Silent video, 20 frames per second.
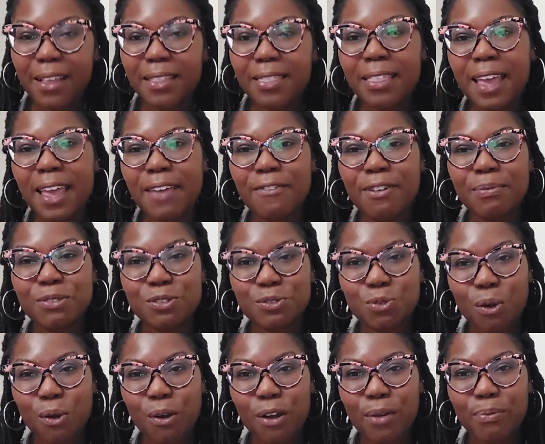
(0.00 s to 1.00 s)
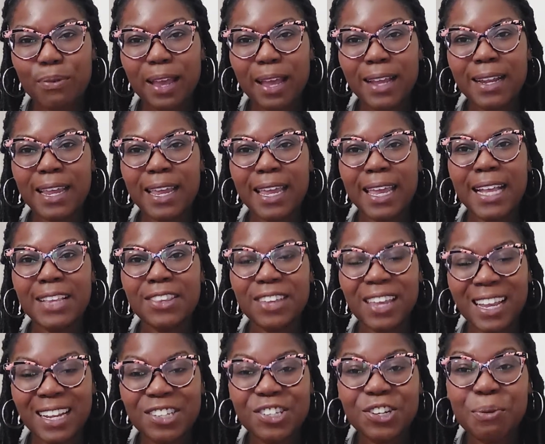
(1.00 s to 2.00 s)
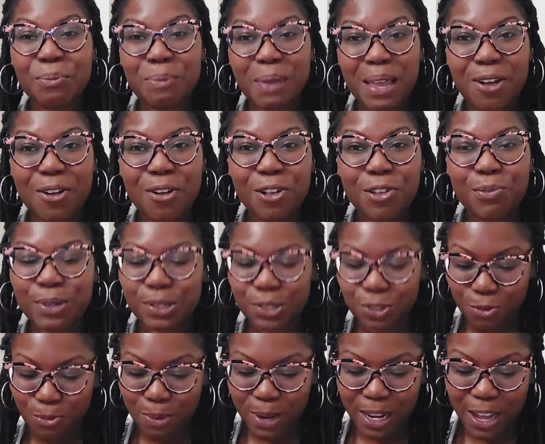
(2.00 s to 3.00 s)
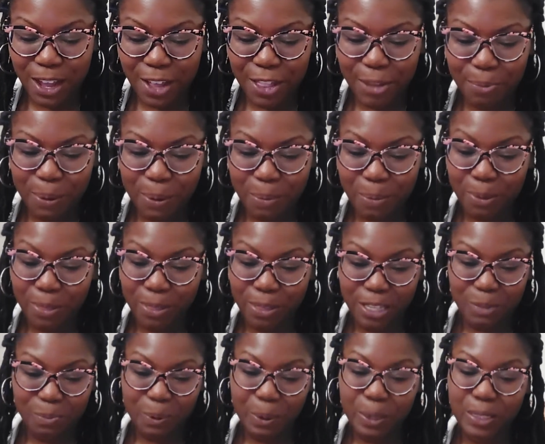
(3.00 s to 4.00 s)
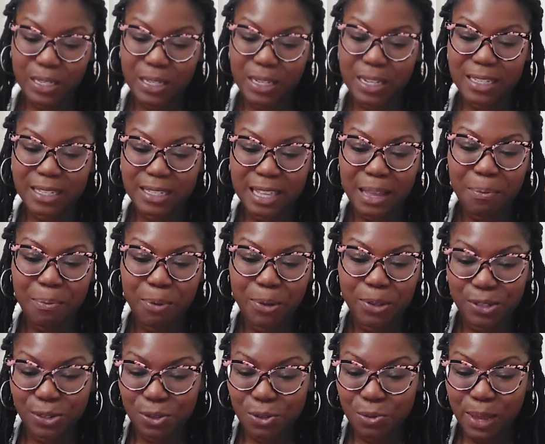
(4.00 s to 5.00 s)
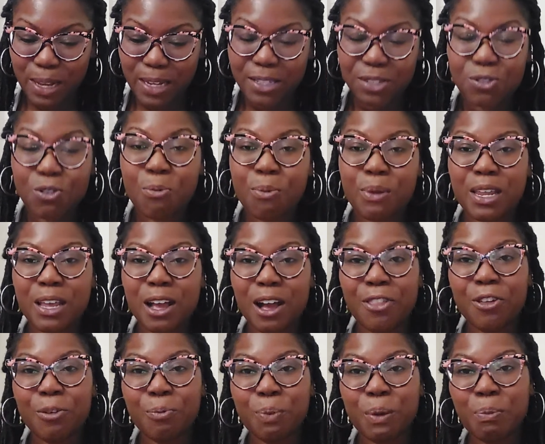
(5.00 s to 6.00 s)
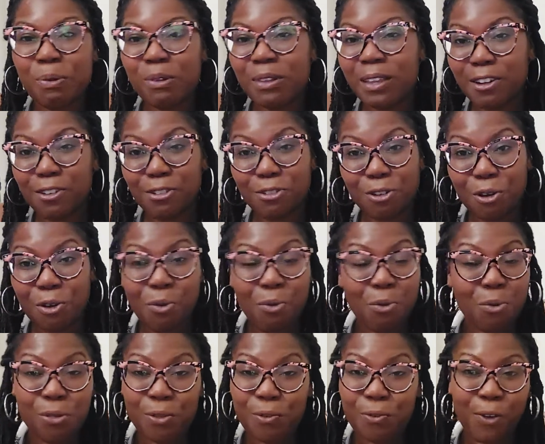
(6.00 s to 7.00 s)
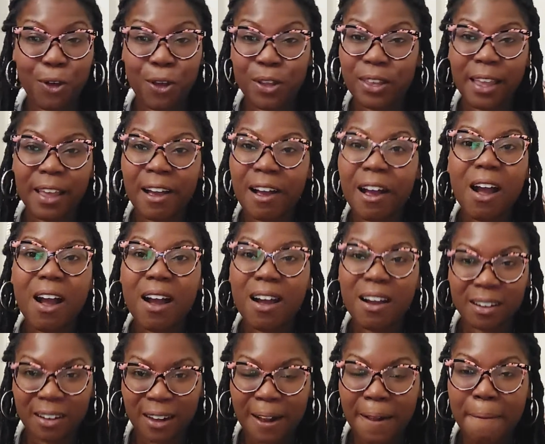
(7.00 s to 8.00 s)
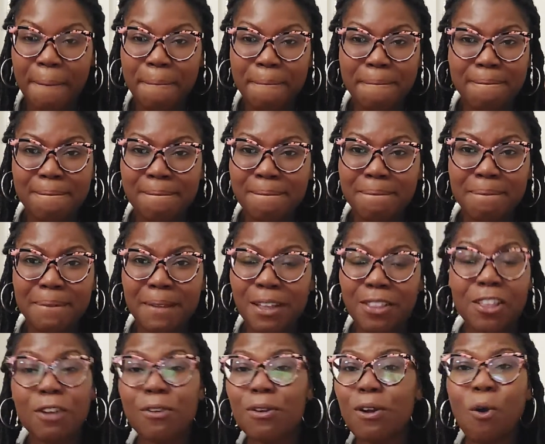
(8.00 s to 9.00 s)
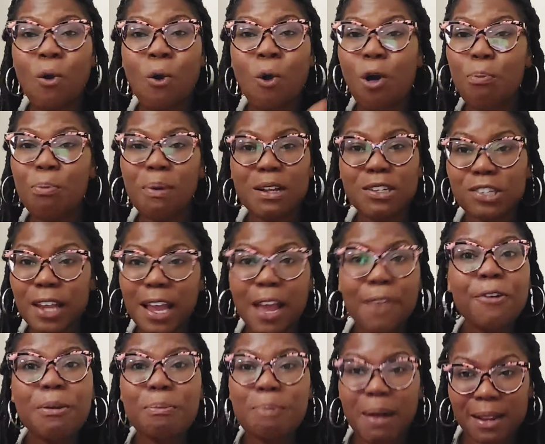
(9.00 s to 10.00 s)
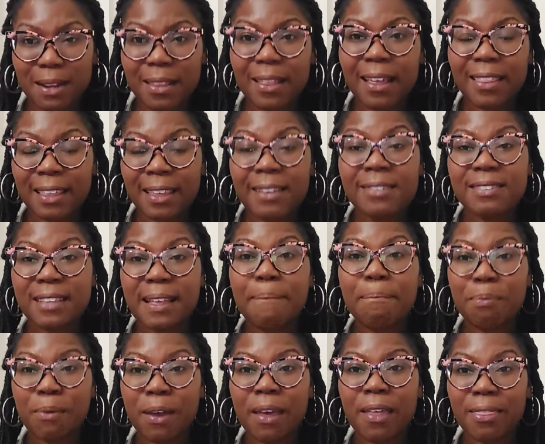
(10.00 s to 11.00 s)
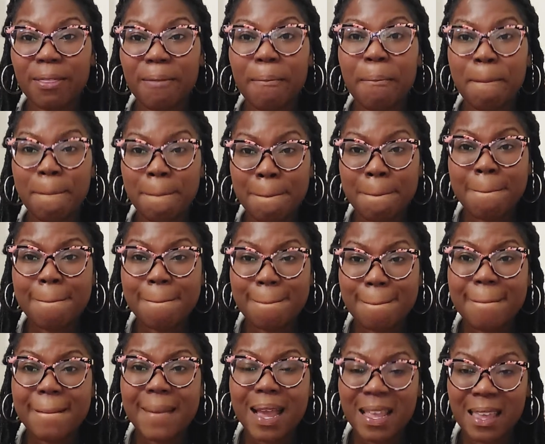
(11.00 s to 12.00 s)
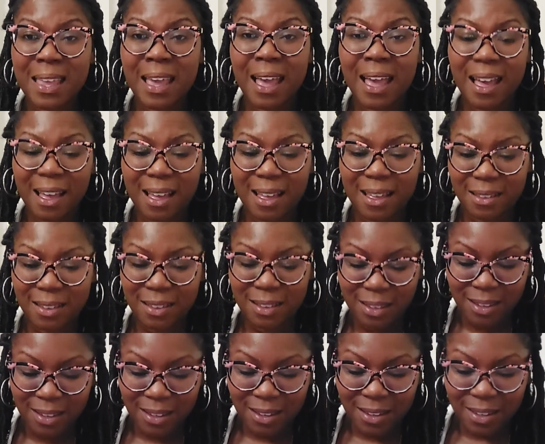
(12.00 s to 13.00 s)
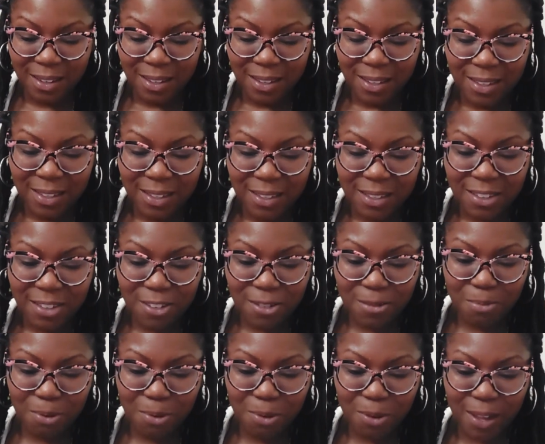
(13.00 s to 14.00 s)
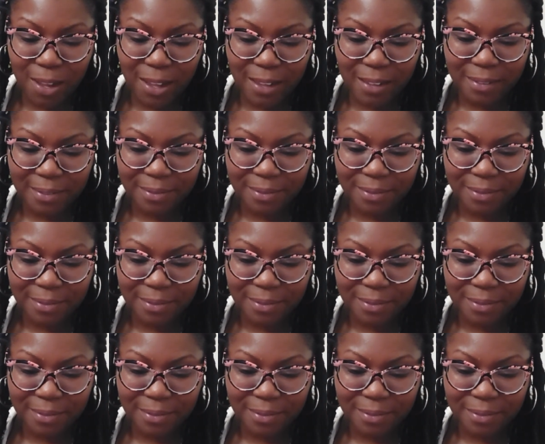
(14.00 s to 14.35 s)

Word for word: they've absorbed and intermingled with too many other people. This person has slept with too many, so many other people. They don't know who the fuck they are. they are a whole bunch of everybody that they've slept with. Mm-hmm. Yeah. Oh boy.